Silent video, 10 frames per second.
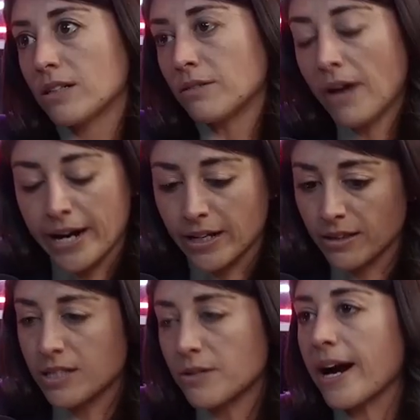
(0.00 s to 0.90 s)
Right.
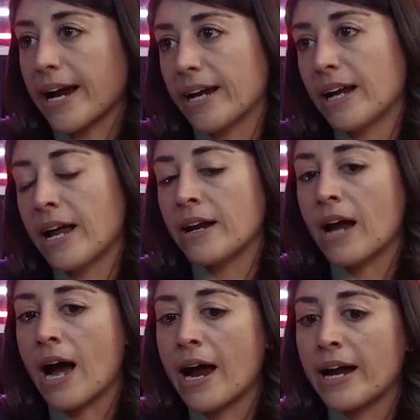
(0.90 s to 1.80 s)
That's right. And
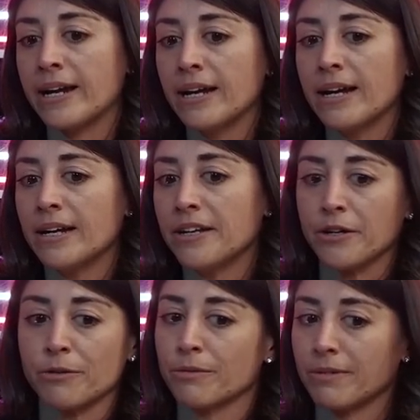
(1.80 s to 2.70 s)
I, you
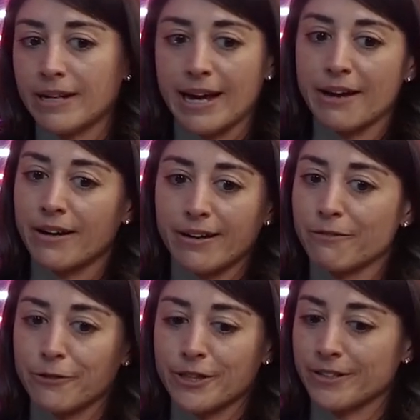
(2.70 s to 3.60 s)
know,
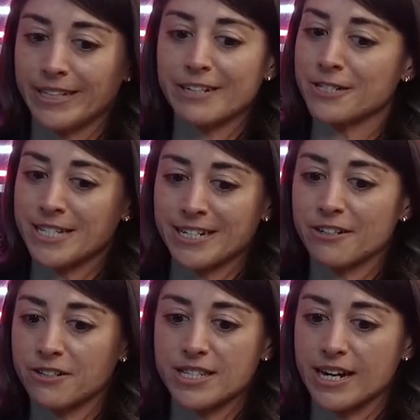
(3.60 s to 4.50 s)
for the years and
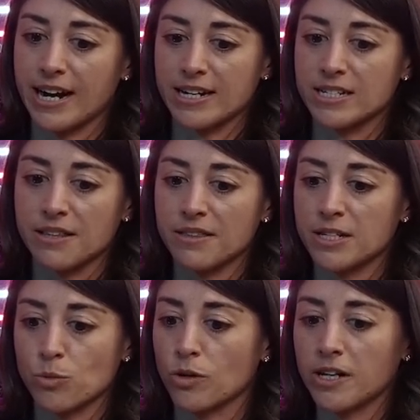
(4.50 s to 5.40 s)
years that I had done
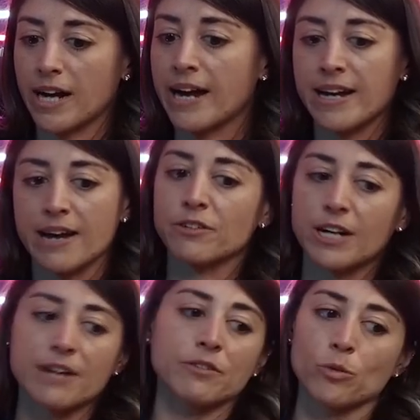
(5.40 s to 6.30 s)
this work, I never
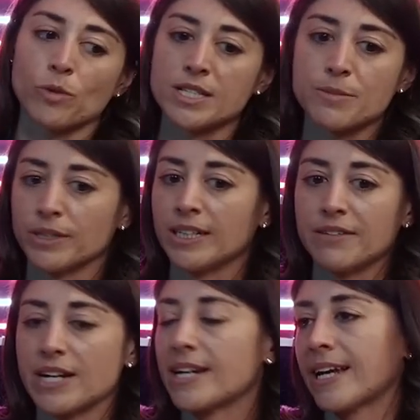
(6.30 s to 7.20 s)
ever once believed
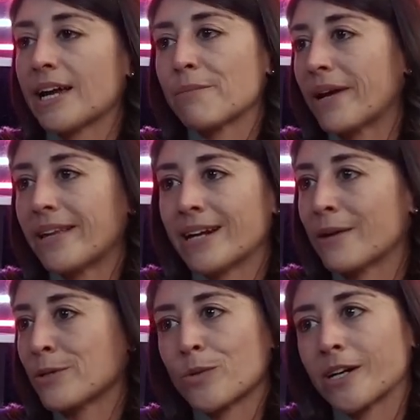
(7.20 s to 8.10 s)
any campaign that I
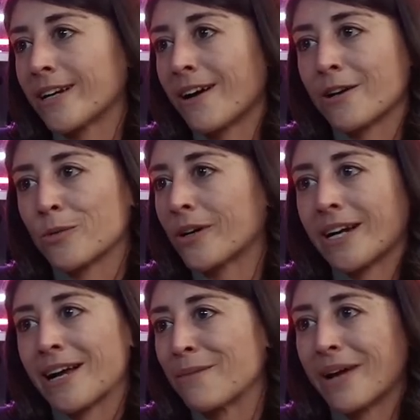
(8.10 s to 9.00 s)
was working on or
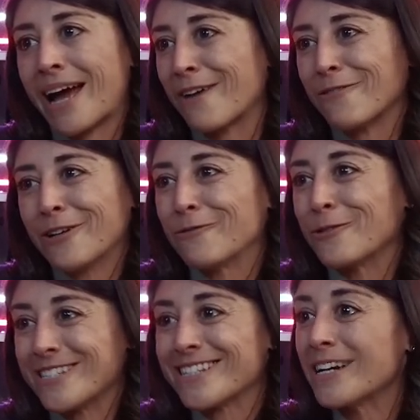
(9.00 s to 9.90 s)
working on behalf of
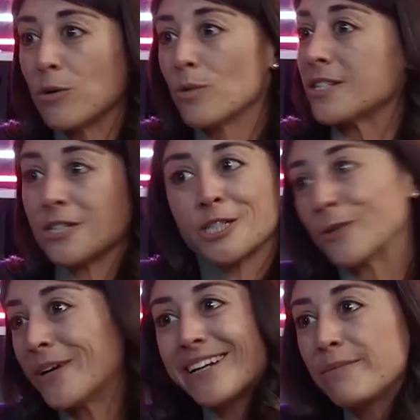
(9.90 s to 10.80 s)
was was a shoe
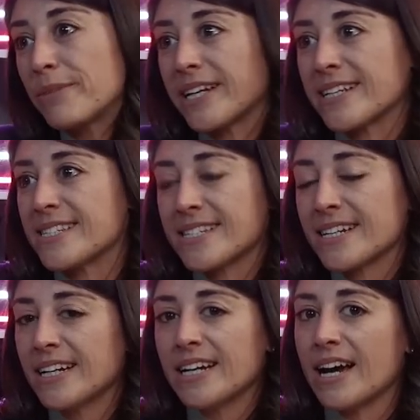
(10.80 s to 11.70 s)
in because
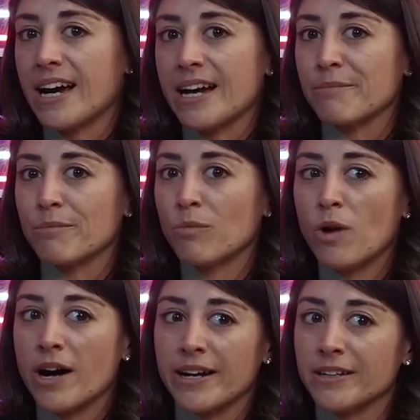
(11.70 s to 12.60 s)
um,
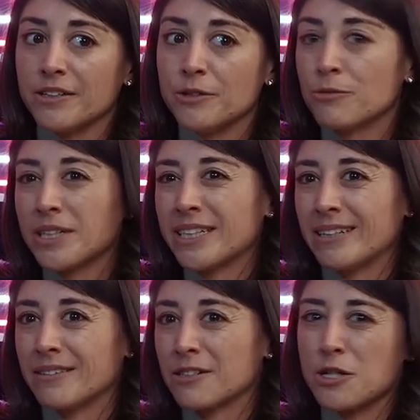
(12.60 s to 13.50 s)
one, you really,
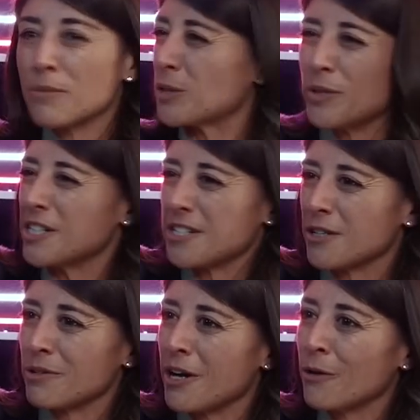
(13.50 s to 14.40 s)
there's so much we just
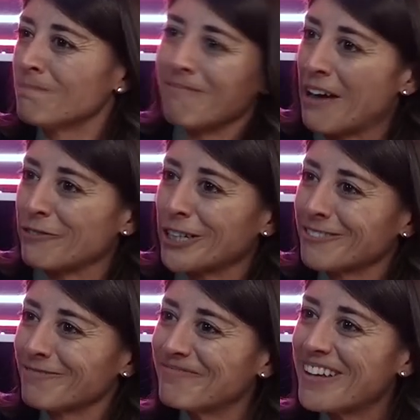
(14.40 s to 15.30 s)
don't know ever.
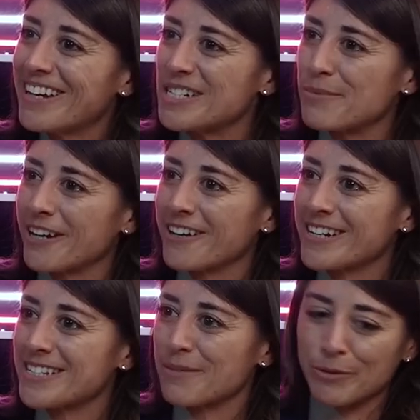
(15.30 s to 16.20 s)
To be
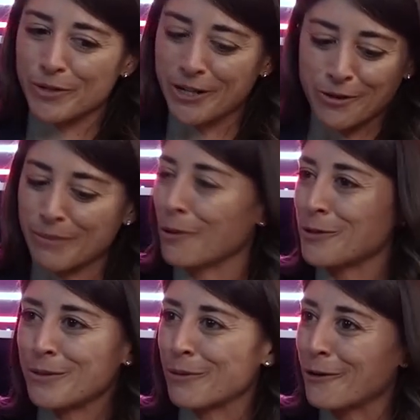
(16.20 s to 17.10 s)
honest, I mean, we know that
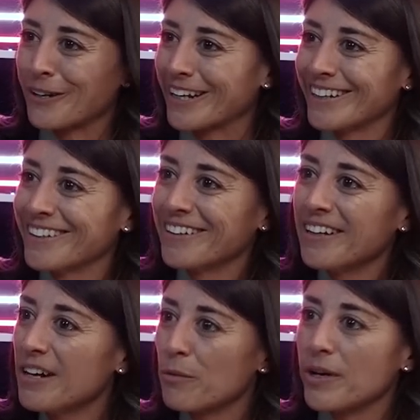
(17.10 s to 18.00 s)
polls are broken.
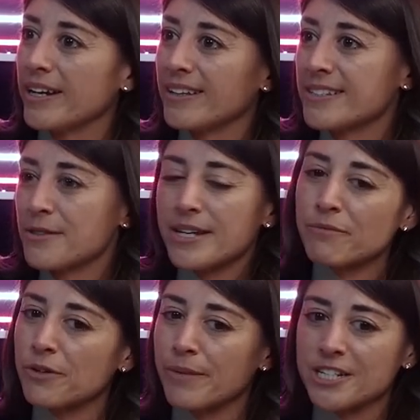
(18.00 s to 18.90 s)
We so the
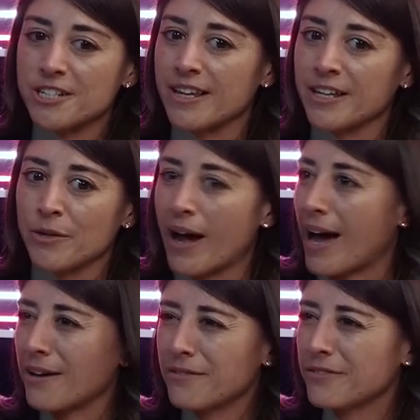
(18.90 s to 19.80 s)
information that you
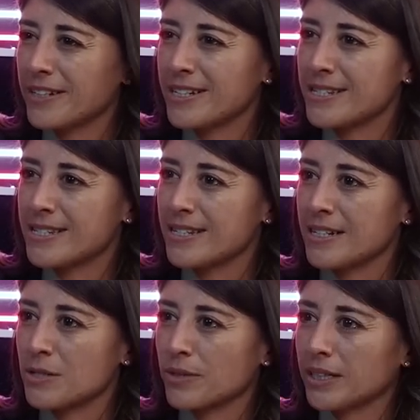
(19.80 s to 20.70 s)
have is
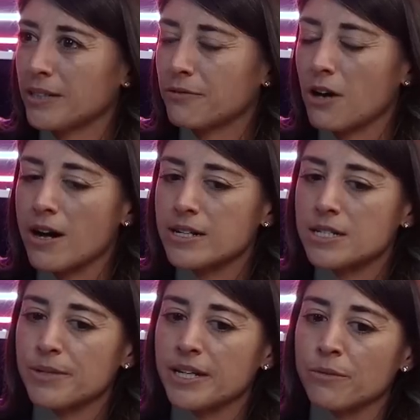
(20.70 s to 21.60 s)
is really fraught to
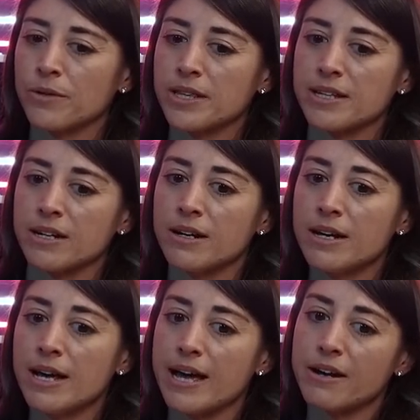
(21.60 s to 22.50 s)
begin with, and
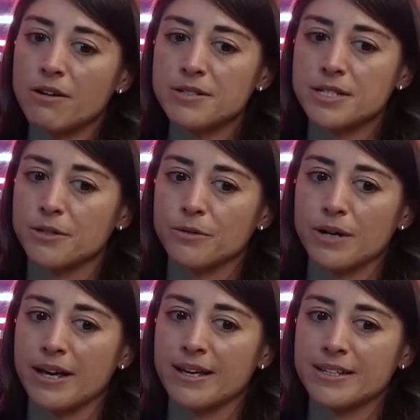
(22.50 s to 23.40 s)
and also
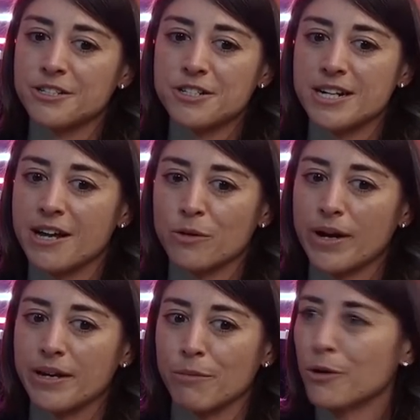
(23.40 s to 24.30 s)
uh, it's just not a way
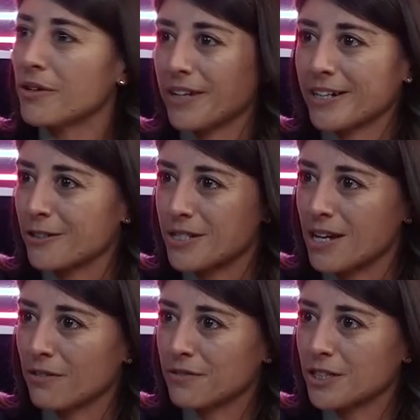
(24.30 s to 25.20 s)
to motivate
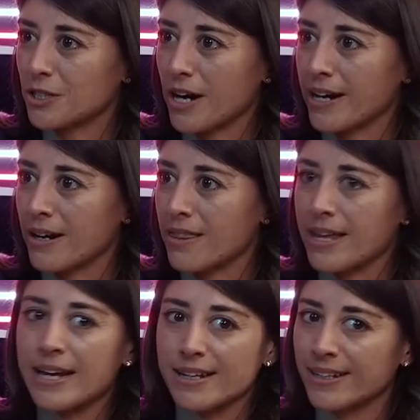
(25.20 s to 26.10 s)
yourself to try and
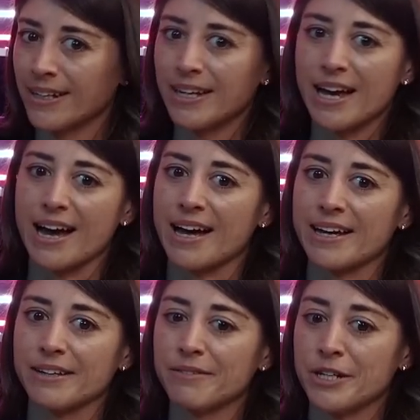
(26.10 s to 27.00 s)
think,
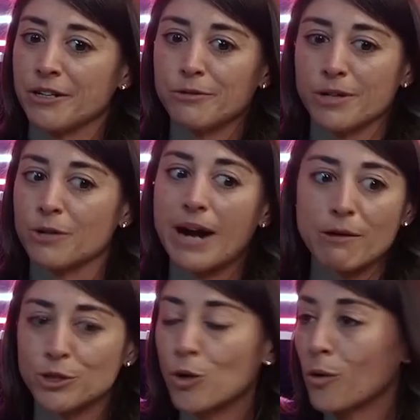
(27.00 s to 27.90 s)
uh, you know,
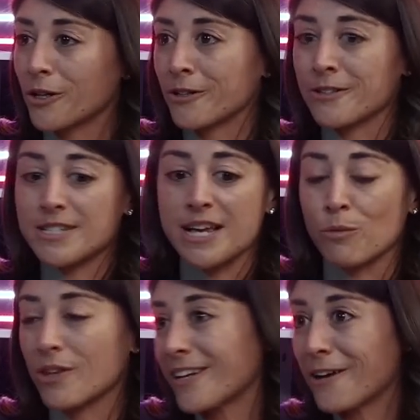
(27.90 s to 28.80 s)
around quarters and
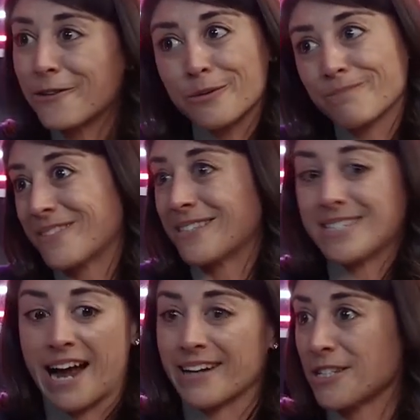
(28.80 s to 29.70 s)
what the other
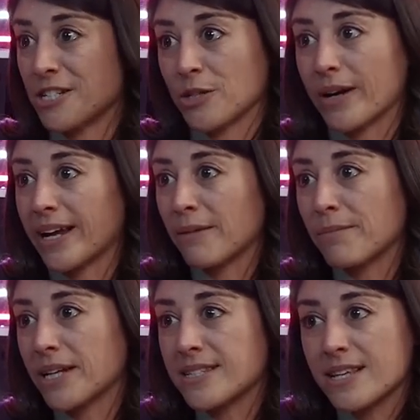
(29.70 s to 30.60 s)
side is doing
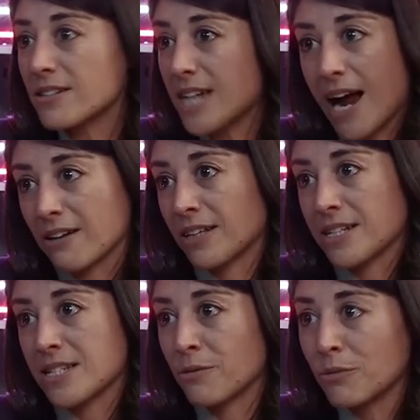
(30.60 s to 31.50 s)
because they're
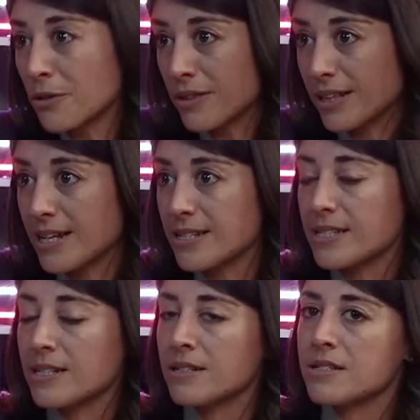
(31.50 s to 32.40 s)
tireless and ruthless,
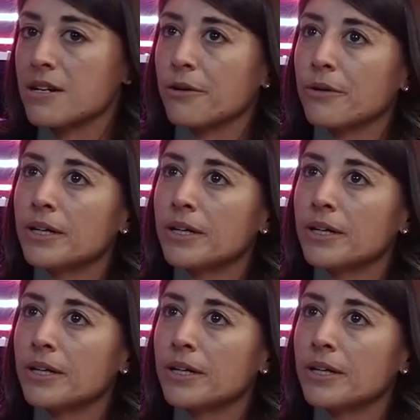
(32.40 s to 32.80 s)
and so